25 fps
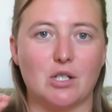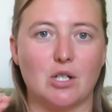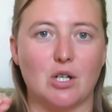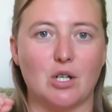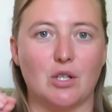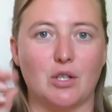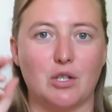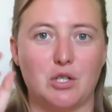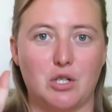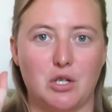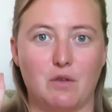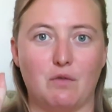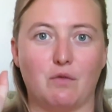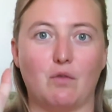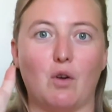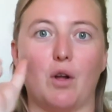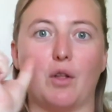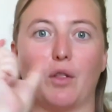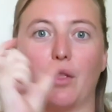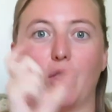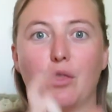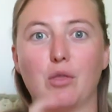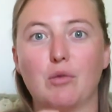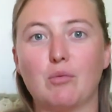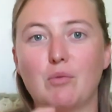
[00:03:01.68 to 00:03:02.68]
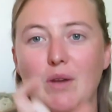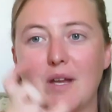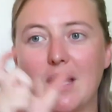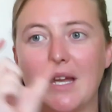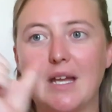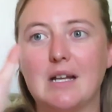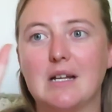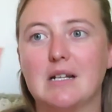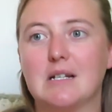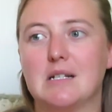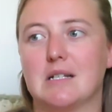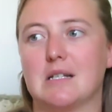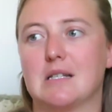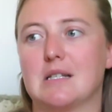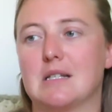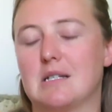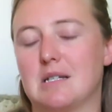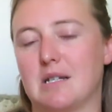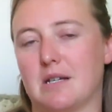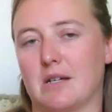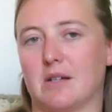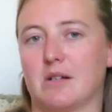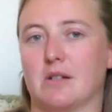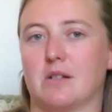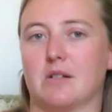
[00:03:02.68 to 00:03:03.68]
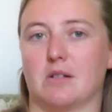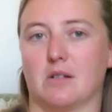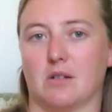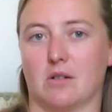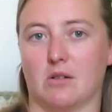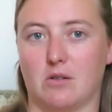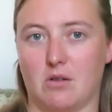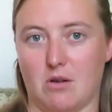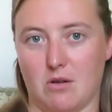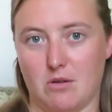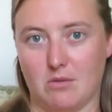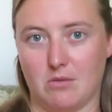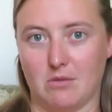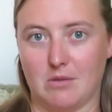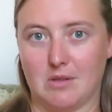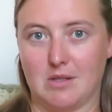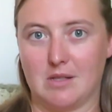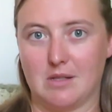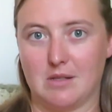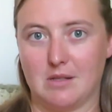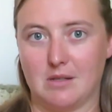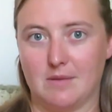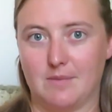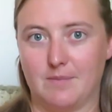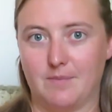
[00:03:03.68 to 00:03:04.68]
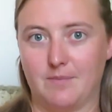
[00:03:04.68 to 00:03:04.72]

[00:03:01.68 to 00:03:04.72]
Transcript: sure that you've got 3 distinct goals,